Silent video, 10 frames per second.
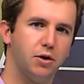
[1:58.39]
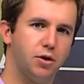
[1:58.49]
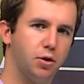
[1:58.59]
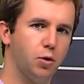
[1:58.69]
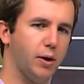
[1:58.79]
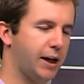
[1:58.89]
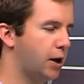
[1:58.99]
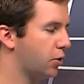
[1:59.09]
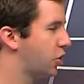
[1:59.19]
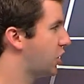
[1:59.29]
to
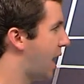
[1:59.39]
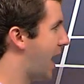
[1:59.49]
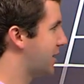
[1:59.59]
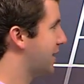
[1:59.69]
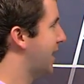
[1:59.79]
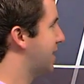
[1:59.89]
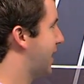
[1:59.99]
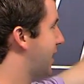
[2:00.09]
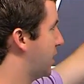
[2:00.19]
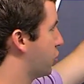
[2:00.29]
hit her shots and
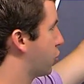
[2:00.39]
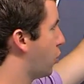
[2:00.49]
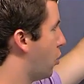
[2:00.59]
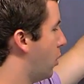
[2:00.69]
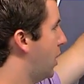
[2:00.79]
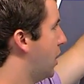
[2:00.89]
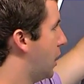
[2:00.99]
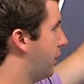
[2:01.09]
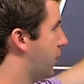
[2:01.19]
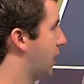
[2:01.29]
take control
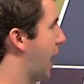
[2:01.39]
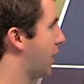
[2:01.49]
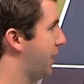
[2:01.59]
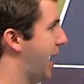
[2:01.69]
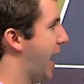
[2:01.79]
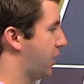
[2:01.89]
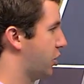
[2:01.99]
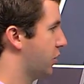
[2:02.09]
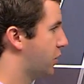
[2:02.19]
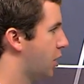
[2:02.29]
of a lot of the
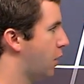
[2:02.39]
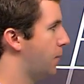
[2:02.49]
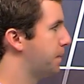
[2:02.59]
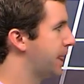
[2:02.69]
action. So